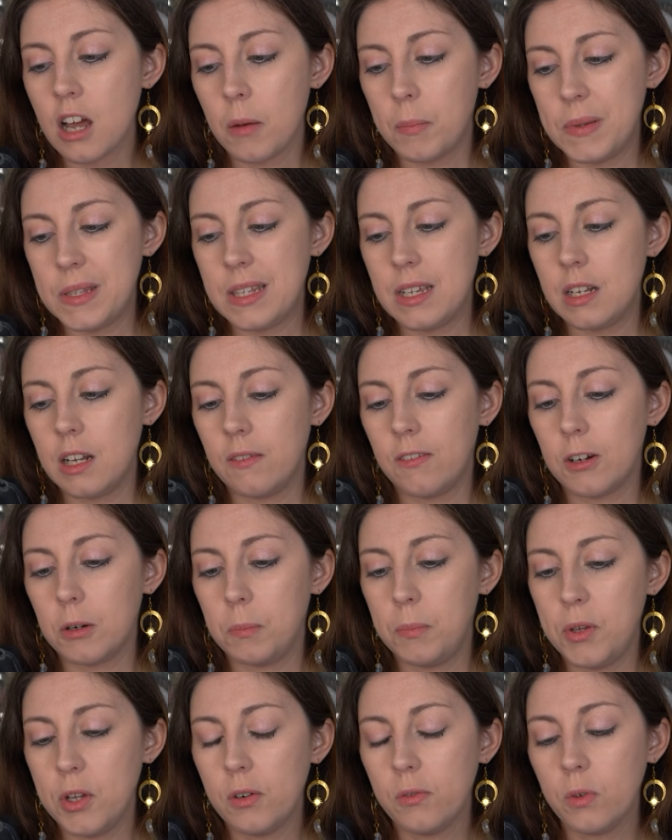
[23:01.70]
opposite of her
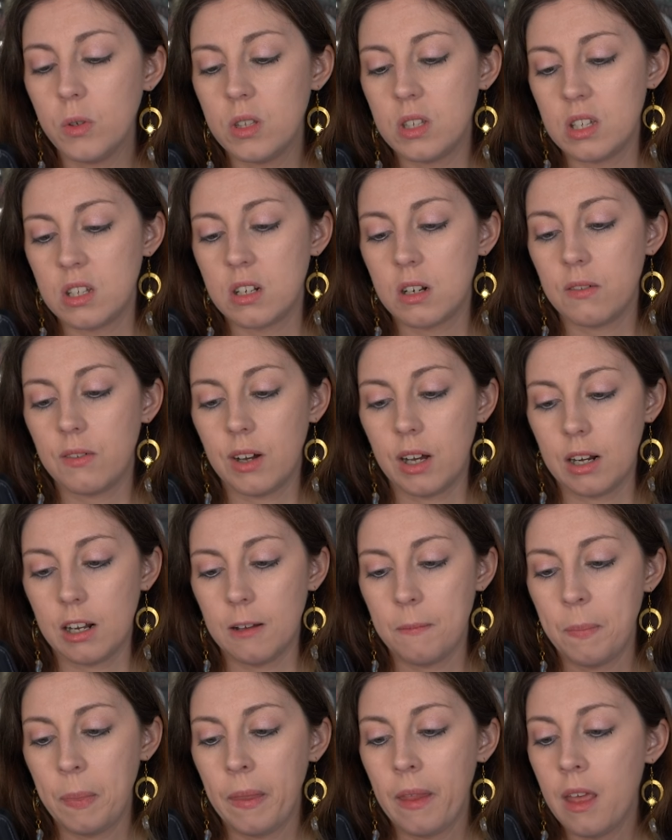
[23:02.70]
beautiful sister
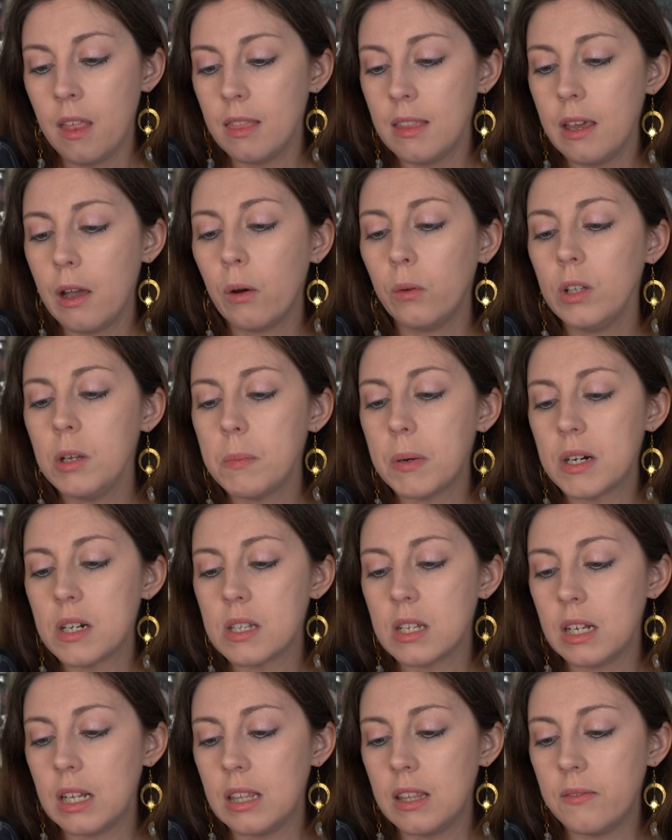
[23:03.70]
Vanna, the only
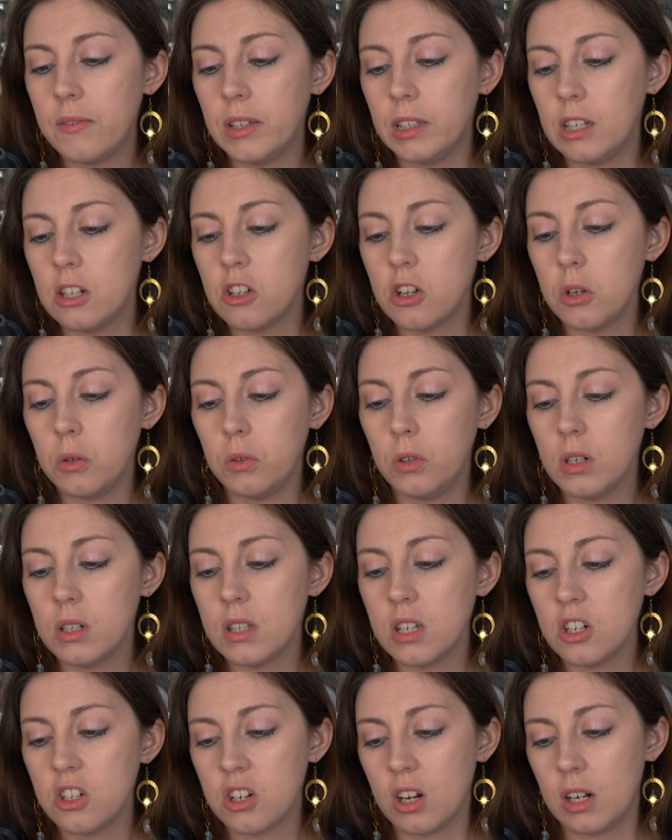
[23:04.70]
person in the village who
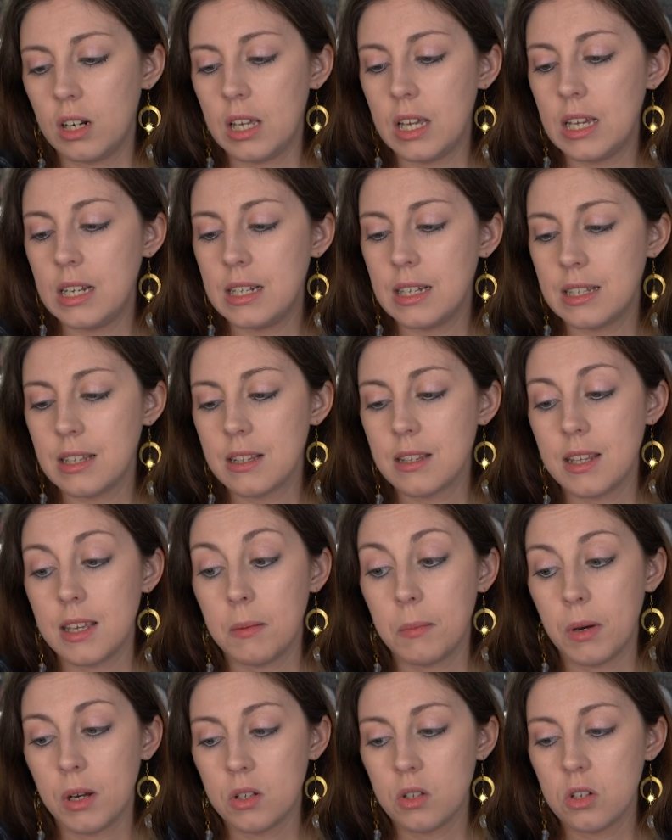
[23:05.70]
looks at Shawnee and doesn't see
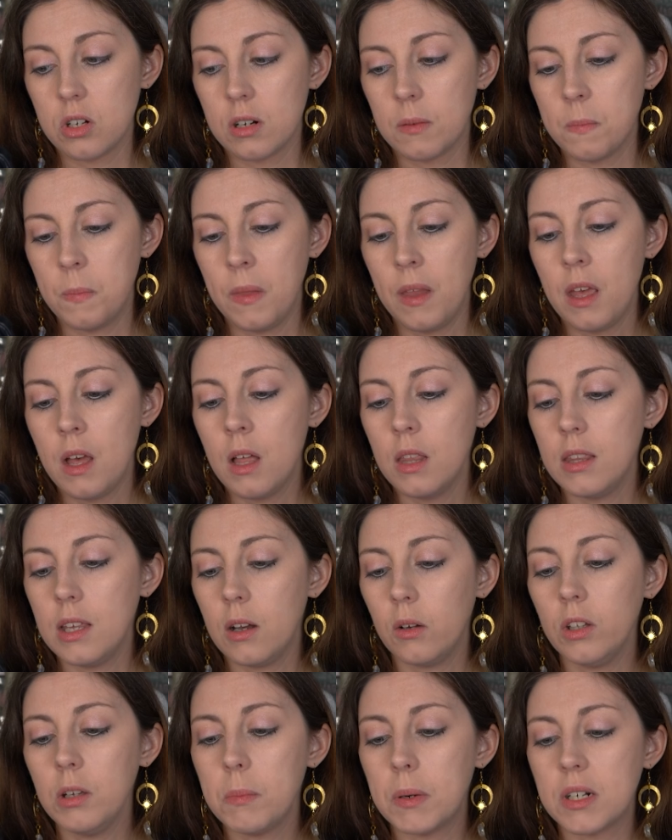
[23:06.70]
a monster, the
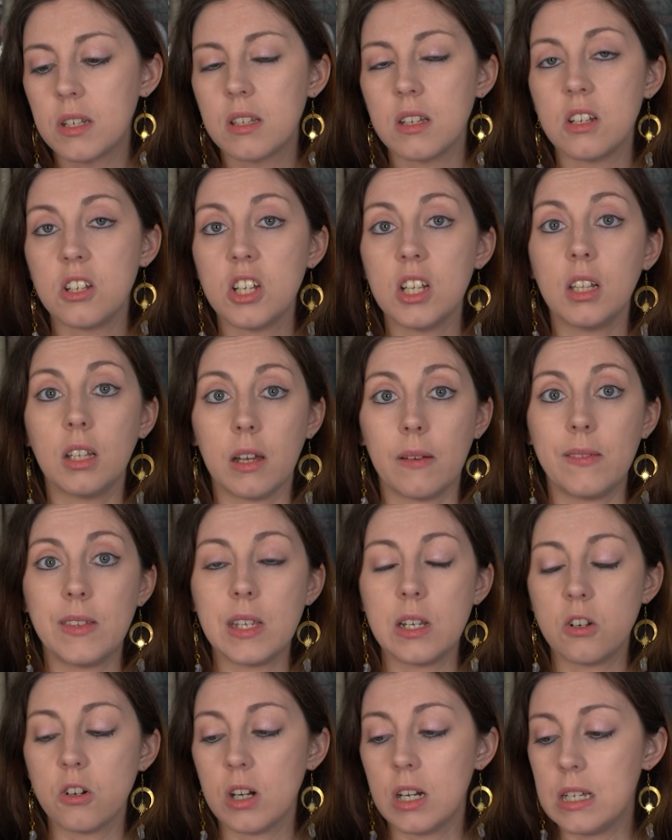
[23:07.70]
only person she loves
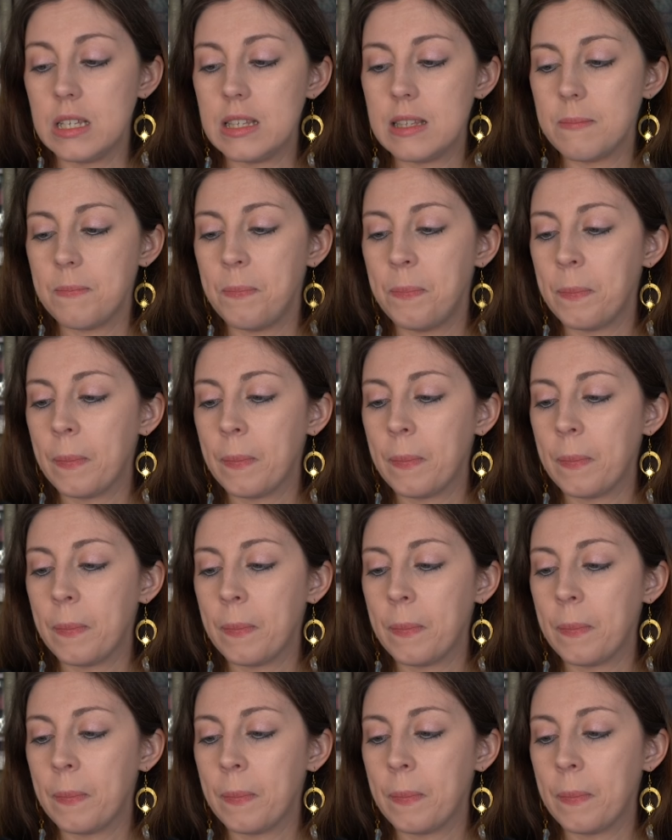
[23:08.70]
and trusts.